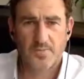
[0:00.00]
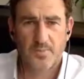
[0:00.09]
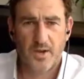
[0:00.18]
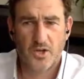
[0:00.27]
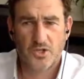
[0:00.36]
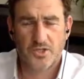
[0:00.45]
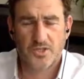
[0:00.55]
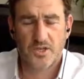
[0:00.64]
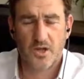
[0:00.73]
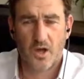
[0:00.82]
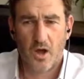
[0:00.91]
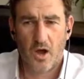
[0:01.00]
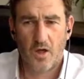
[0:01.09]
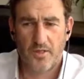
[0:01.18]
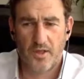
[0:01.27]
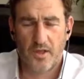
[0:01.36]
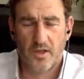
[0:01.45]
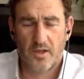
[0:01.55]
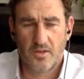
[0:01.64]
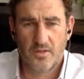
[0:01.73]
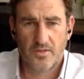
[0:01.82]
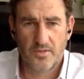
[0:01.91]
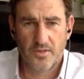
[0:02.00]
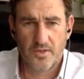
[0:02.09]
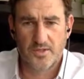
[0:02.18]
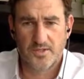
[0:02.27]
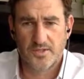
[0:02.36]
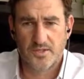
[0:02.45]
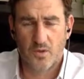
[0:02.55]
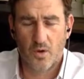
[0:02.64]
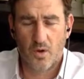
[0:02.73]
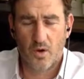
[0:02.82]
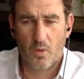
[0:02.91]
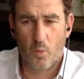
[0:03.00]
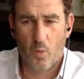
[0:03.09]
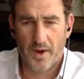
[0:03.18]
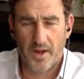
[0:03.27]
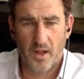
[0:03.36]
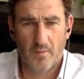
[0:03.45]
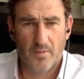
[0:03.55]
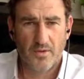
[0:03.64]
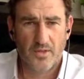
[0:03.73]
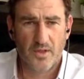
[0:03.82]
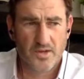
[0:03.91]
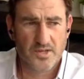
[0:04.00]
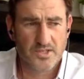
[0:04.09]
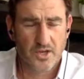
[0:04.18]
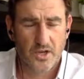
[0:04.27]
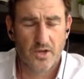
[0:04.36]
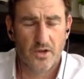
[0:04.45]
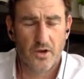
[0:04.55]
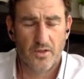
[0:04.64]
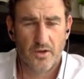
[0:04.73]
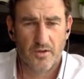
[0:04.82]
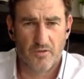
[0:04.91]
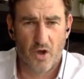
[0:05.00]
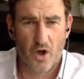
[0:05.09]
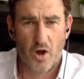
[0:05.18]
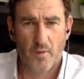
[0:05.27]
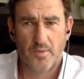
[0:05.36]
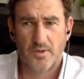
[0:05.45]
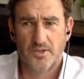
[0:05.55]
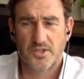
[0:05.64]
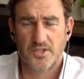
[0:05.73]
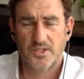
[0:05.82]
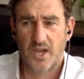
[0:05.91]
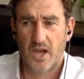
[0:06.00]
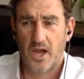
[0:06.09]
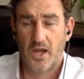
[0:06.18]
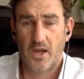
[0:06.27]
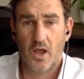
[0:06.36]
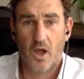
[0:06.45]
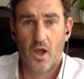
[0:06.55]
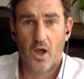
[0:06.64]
it's been interesting. I think there's one element that it's certainly not the environment to say,